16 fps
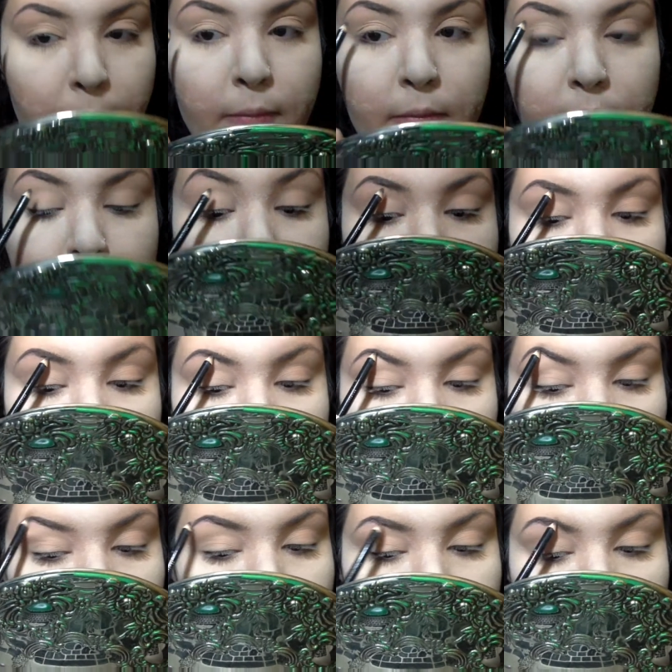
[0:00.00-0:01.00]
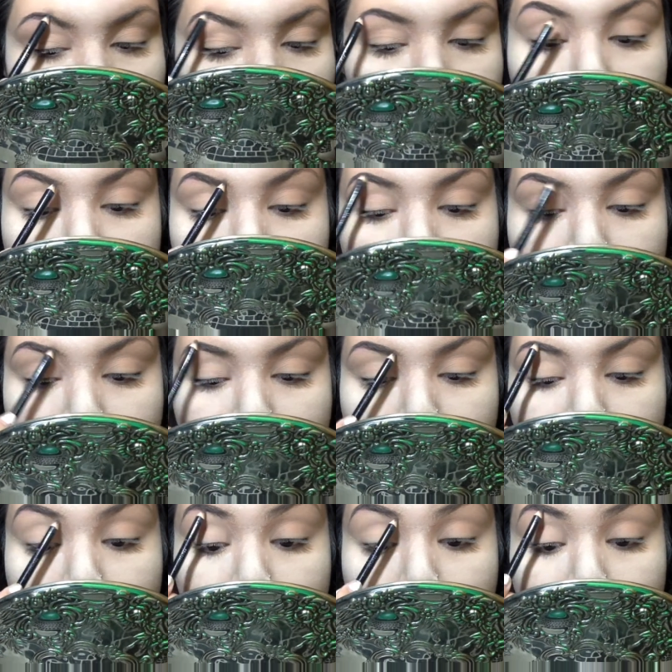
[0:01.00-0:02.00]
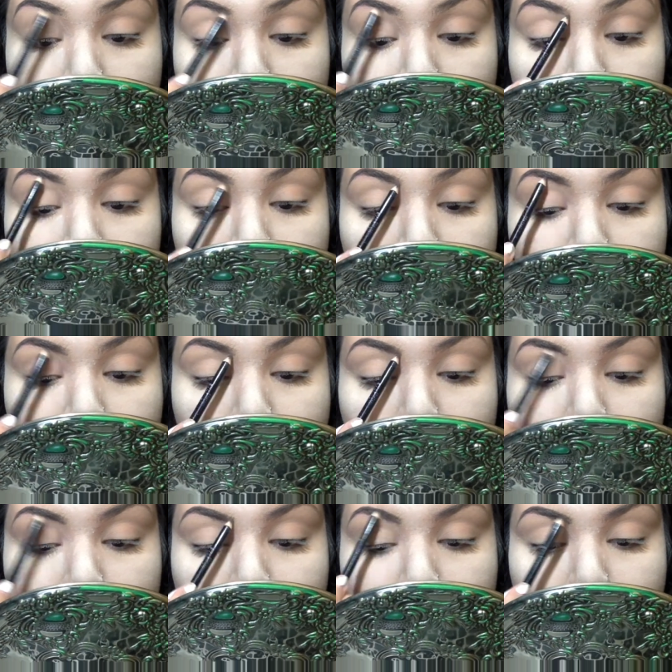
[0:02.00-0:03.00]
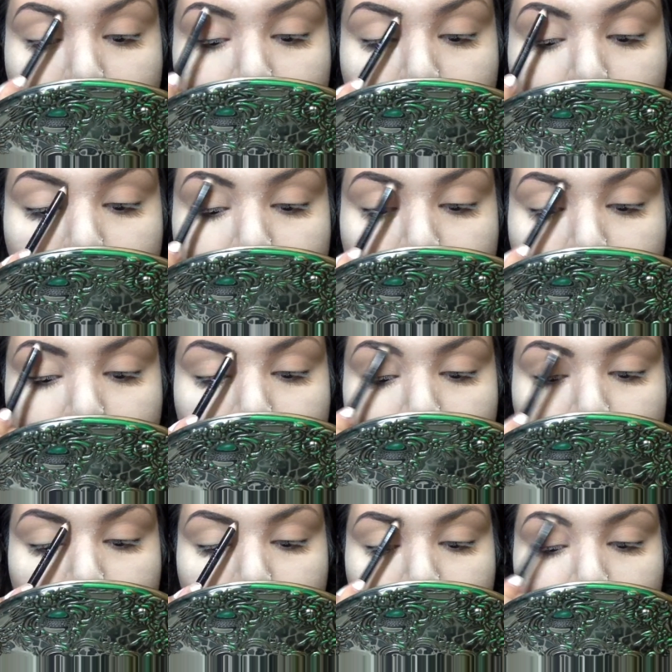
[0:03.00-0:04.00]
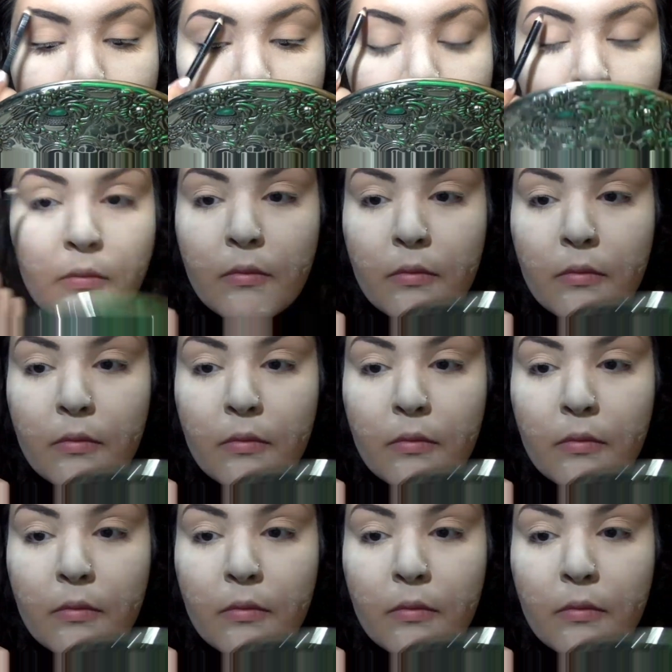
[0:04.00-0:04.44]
your natural eyebrow. You can overdraw if you want, but I just decide not to.